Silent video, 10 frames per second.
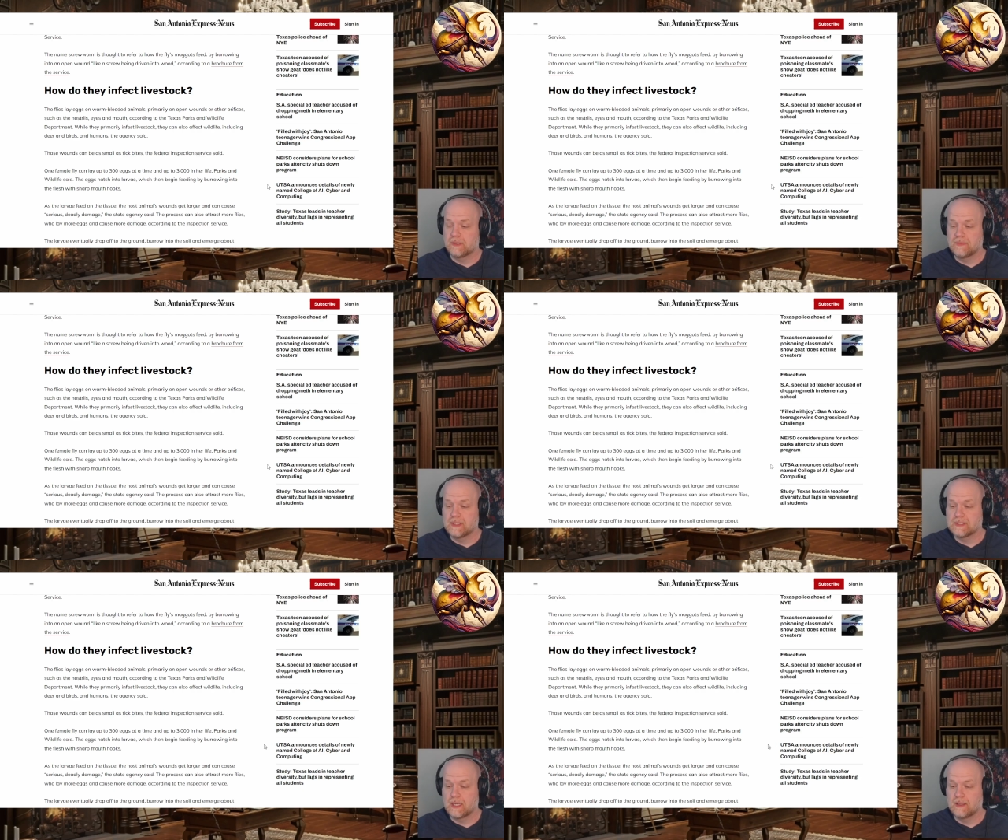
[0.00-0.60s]
of the
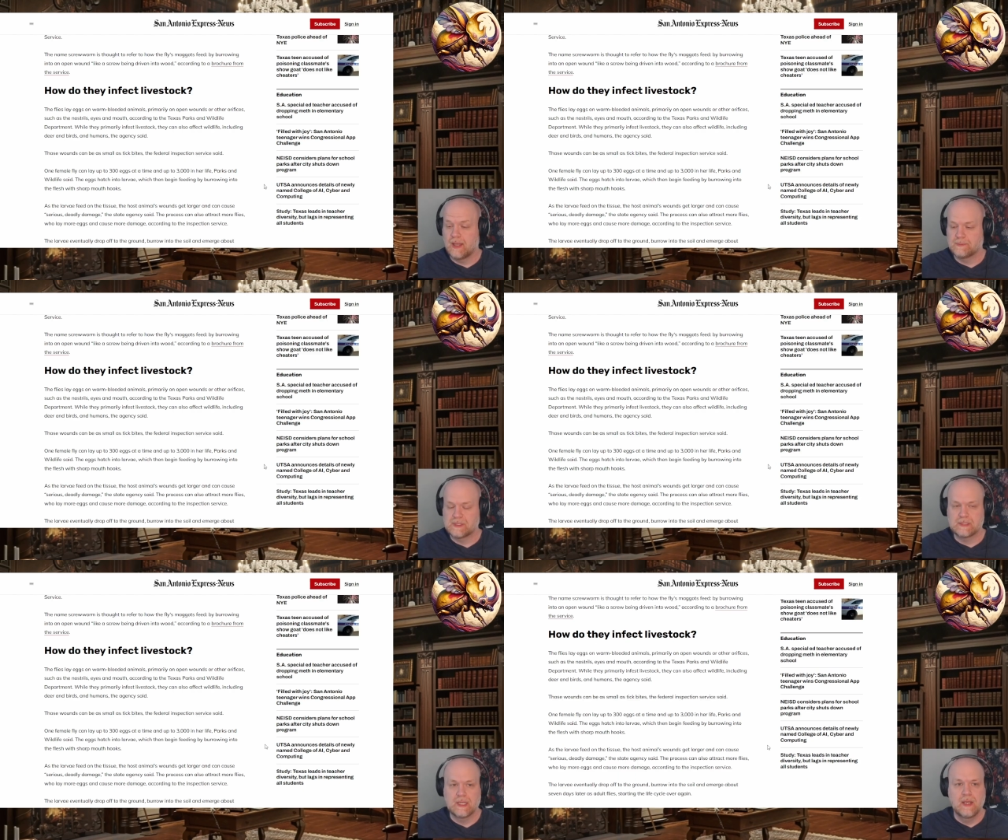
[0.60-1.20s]
insect
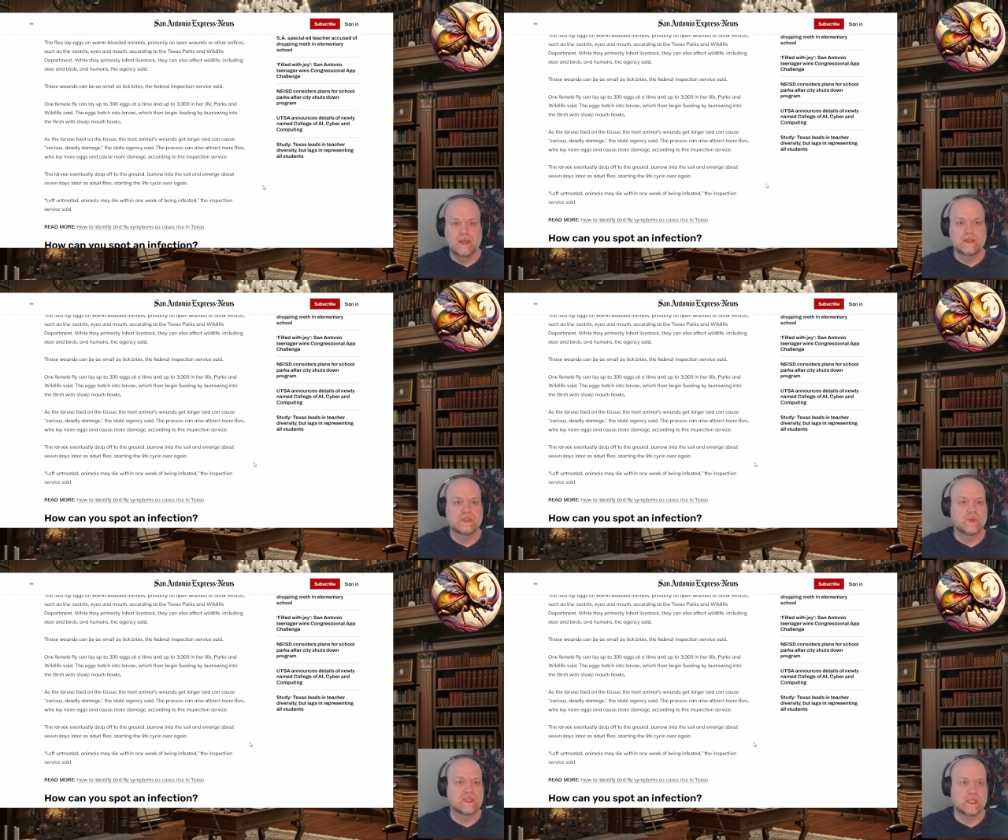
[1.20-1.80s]
collapses.
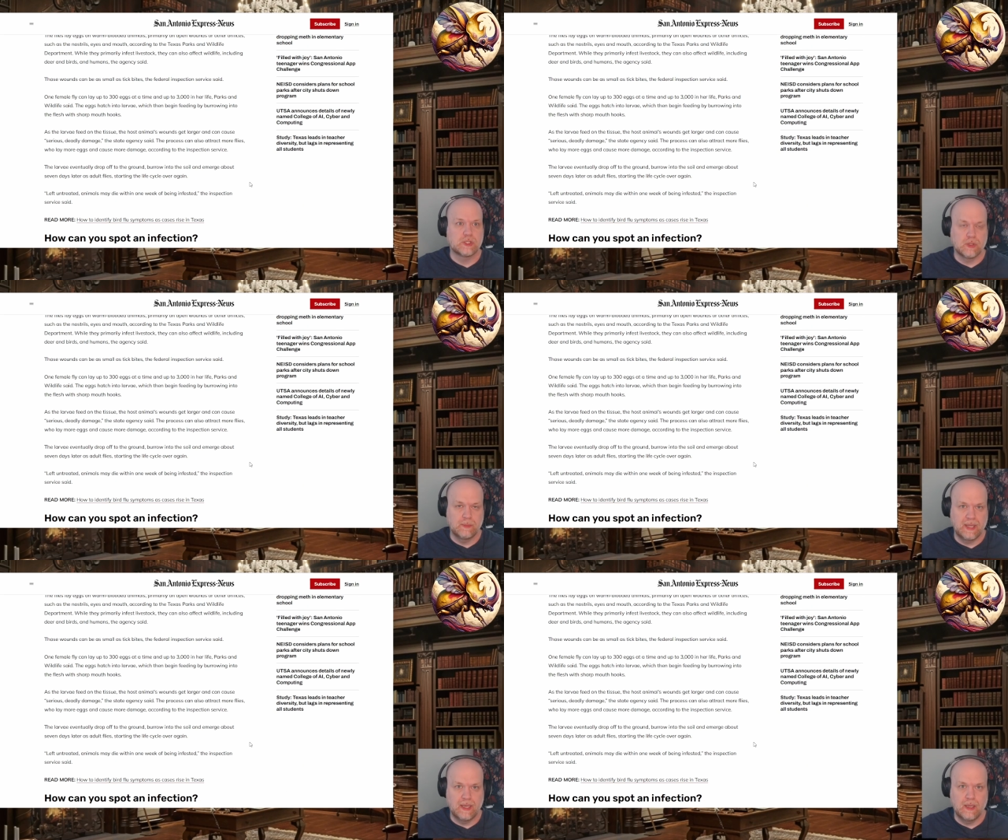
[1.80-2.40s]
This was
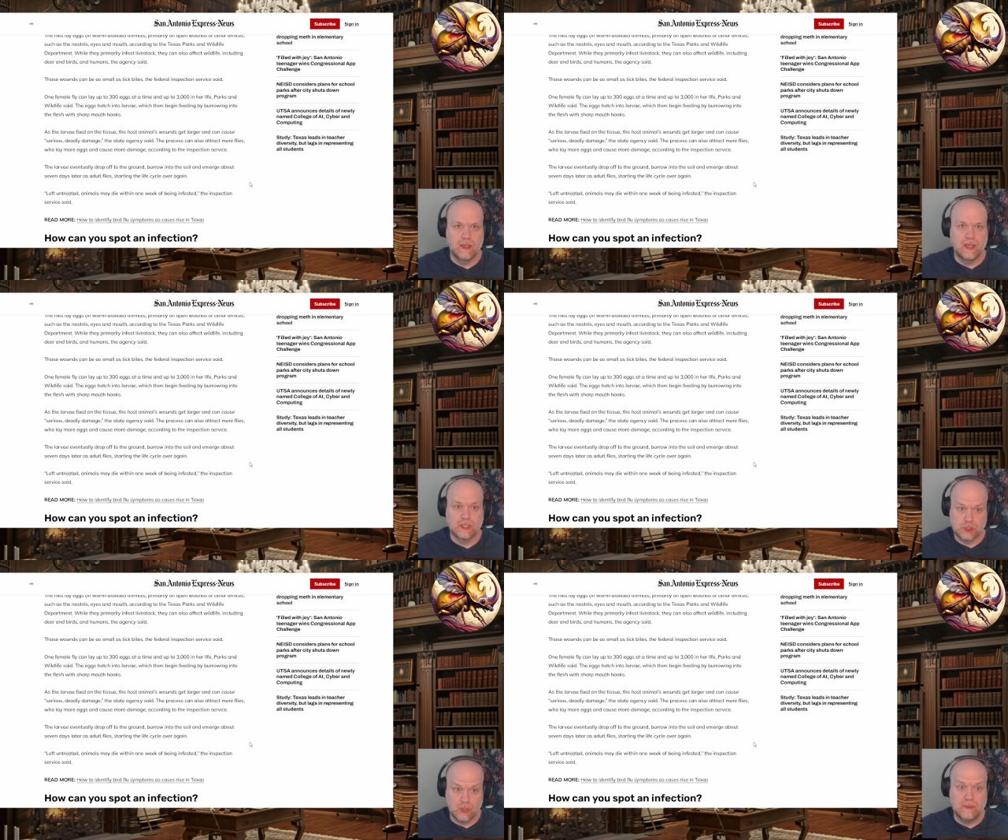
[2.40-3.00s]
extremely,
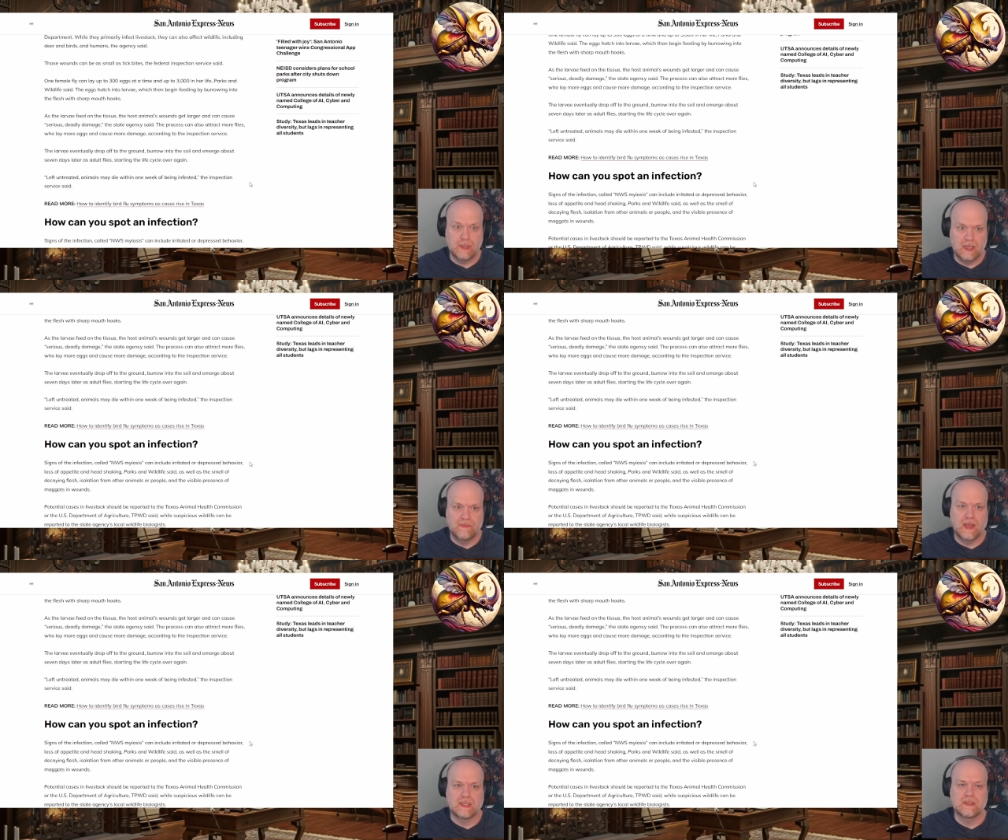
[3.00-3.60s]
extremely
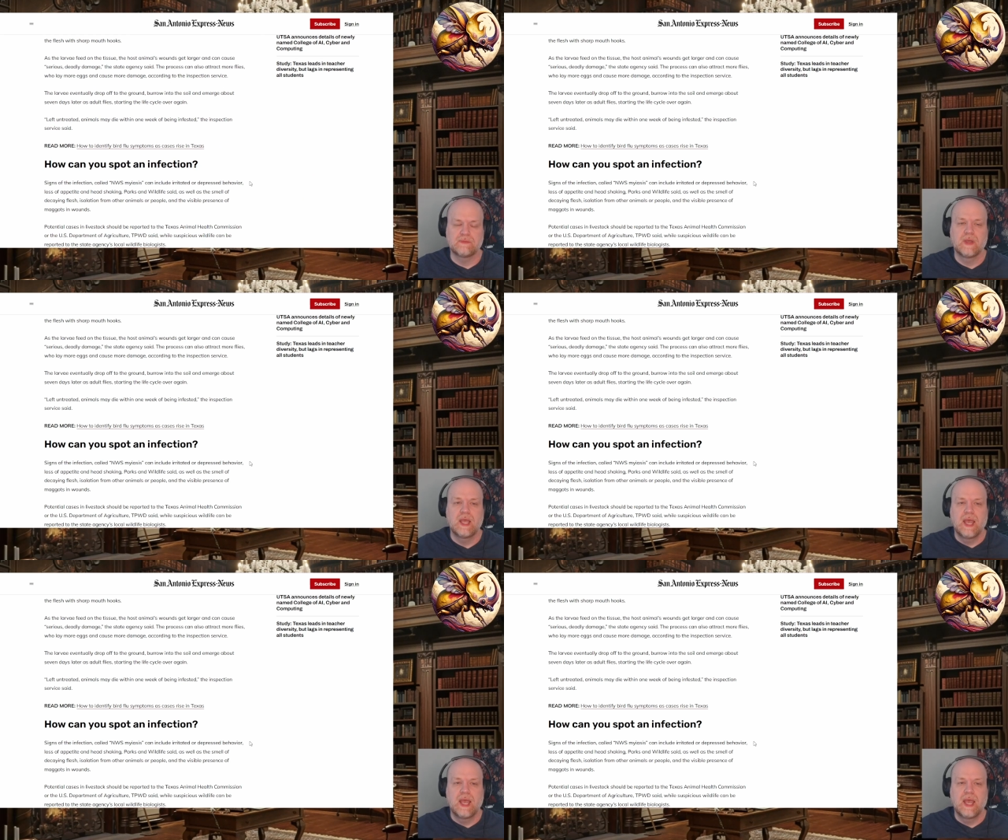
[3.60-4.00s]
effective,